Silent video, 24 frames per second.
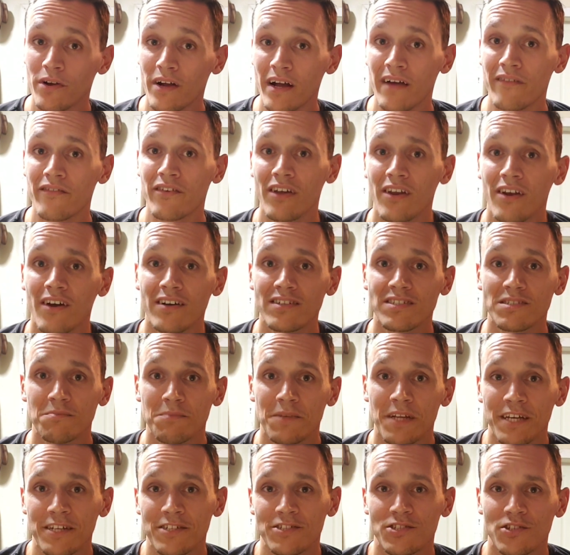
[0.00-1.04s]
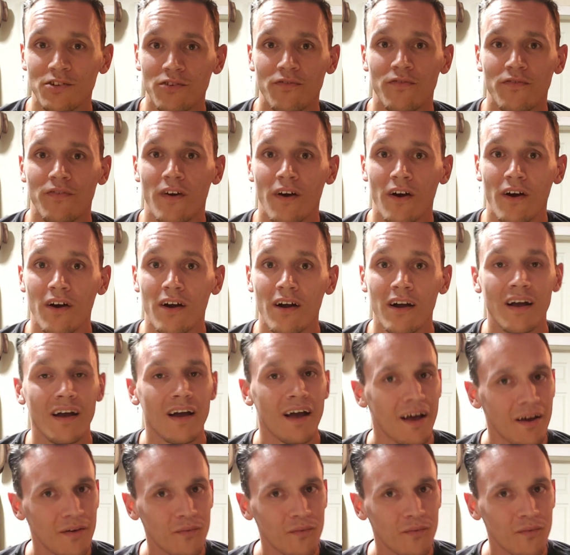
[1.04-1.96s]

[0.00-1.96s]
you're having an awesome day so far,